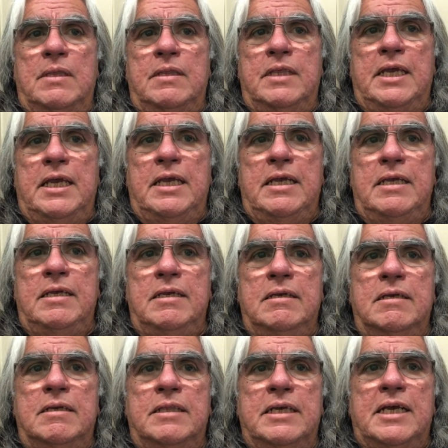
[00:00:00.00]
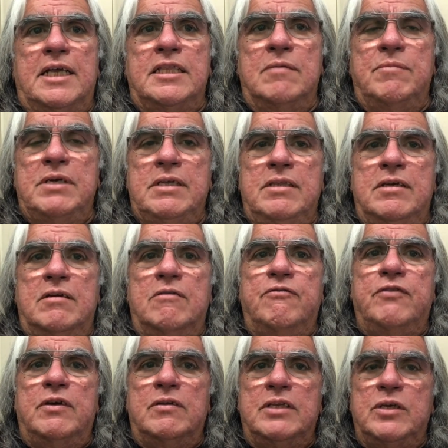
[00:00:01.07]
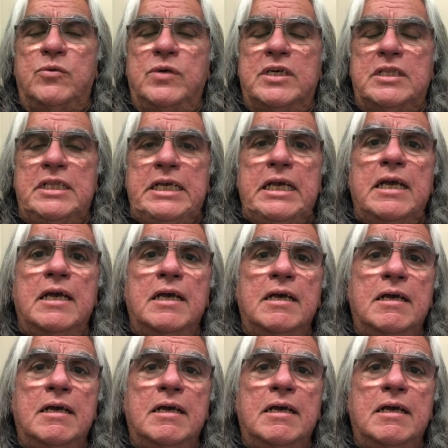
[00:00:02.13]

They got the money there fairly quickly.